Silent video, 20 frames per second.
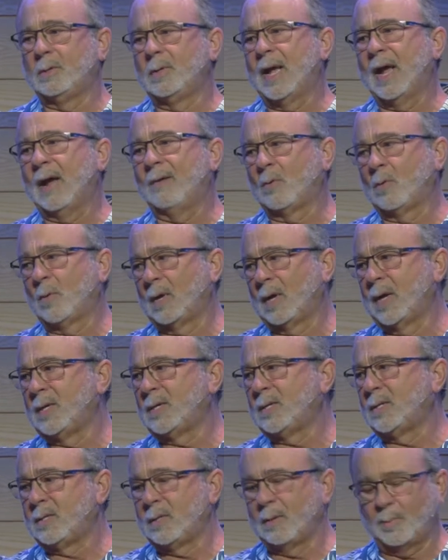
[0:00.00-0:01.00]
have a
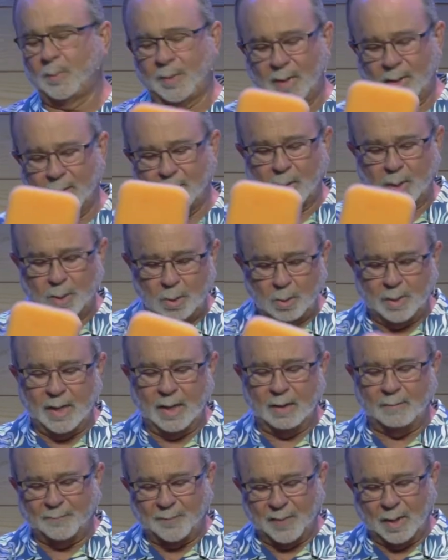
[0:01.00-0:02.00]
relationship with him. But you
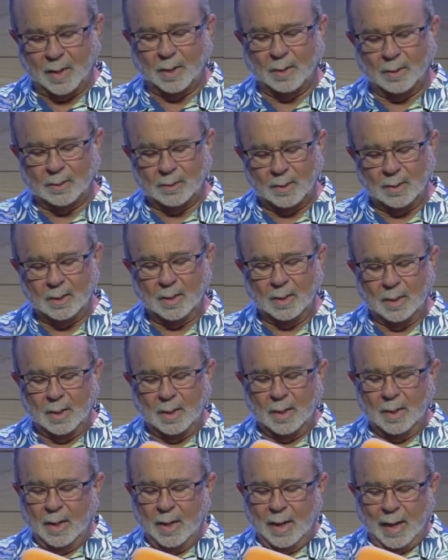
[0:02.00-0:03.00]
get filled,
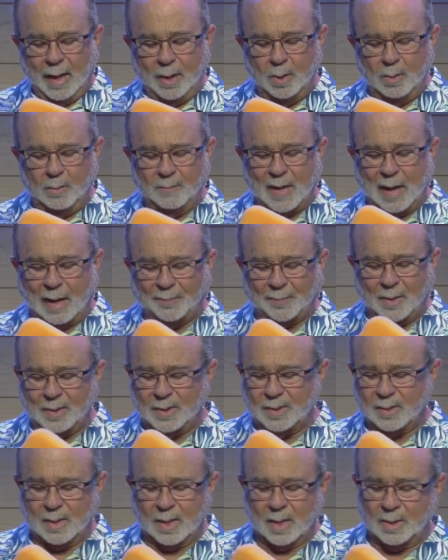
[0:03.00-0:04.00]
and you've got
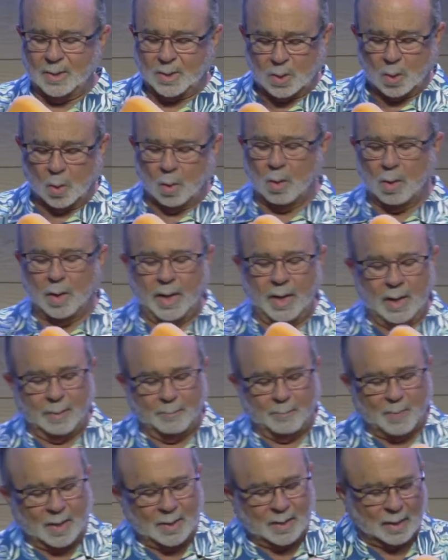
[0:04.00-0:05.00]
this joy and
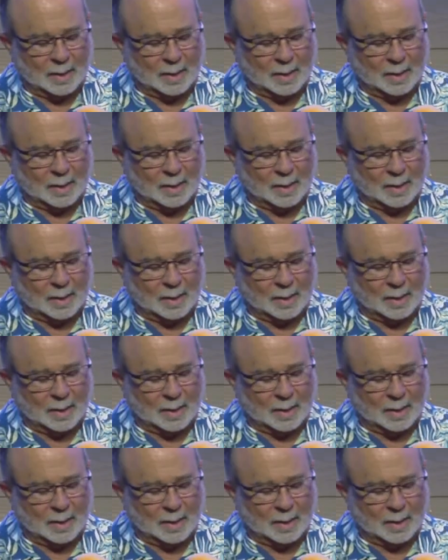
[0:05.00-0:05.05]
abundant